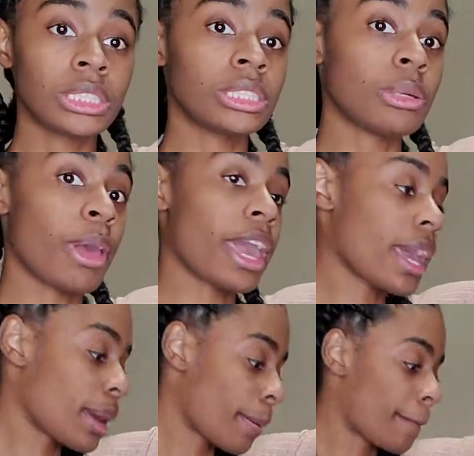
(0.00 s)
is the
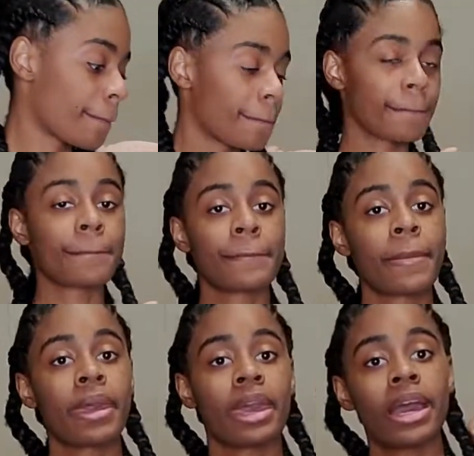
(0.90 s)
bag.
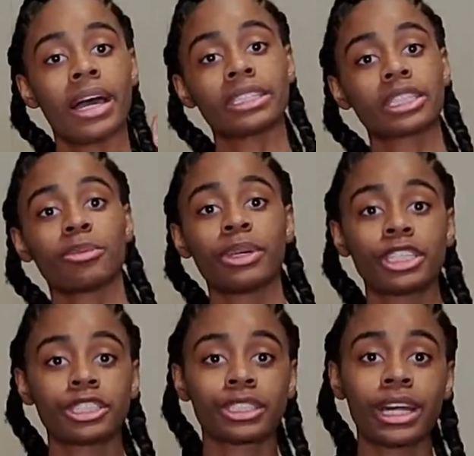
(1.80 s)
I took a
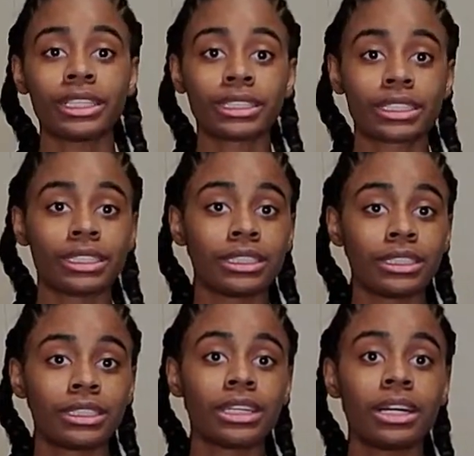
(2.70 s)
picture and I looked it
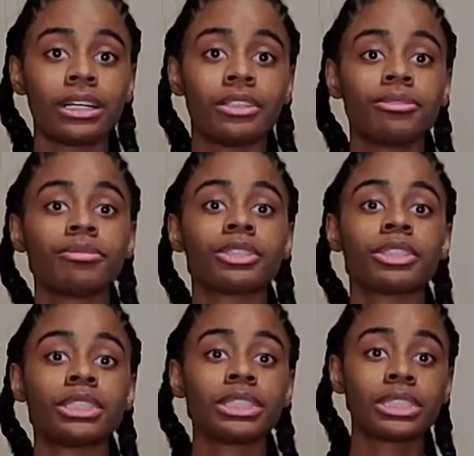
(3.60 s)
good, y'all. So
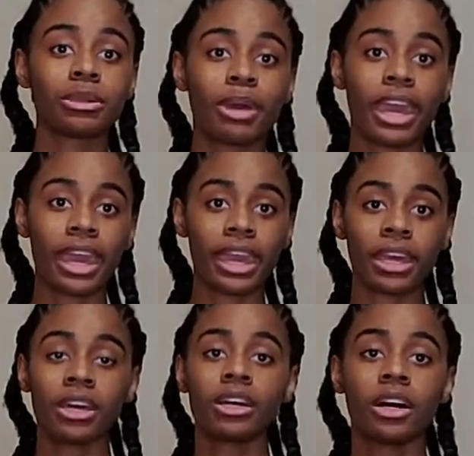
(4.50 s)
this is the bag.
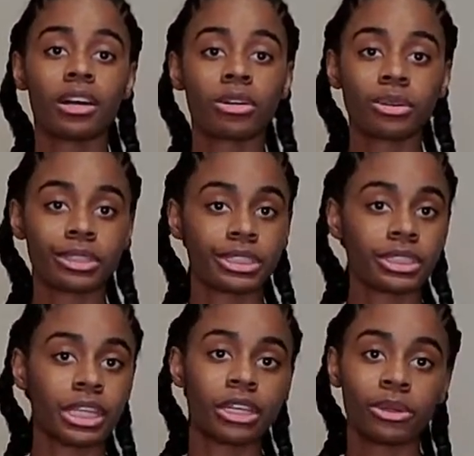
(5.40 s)
Of course,
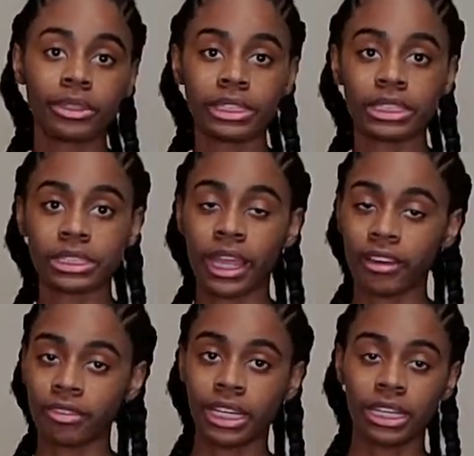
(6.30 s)
you know, it's a little
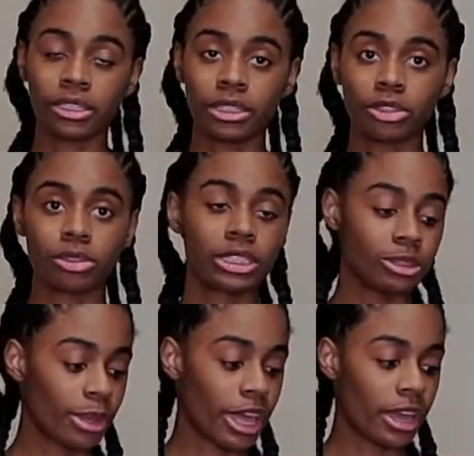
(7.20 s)
outfit. I know it's throwing
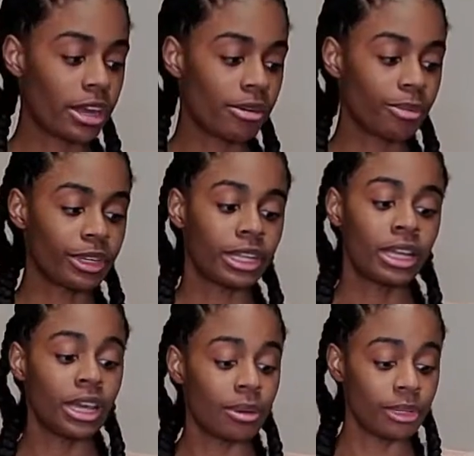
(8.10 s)
this bag off, but
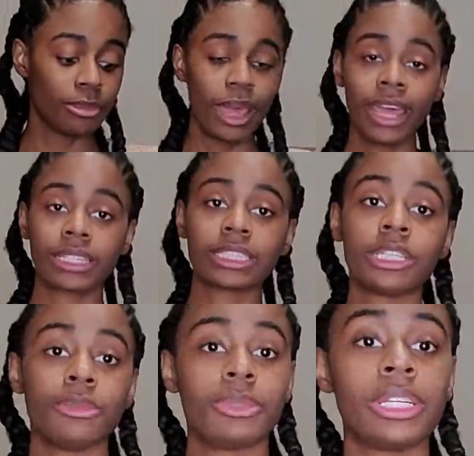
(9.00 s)
I mean, the bag is
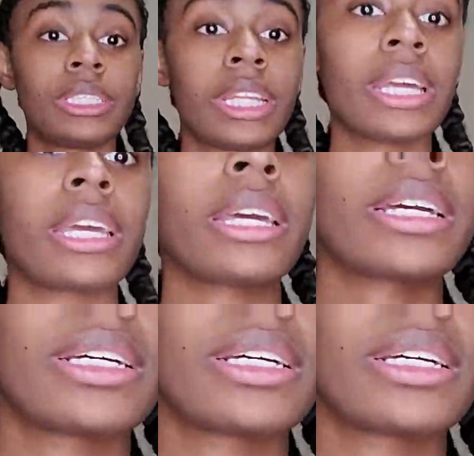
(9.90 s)
cute. It stinks,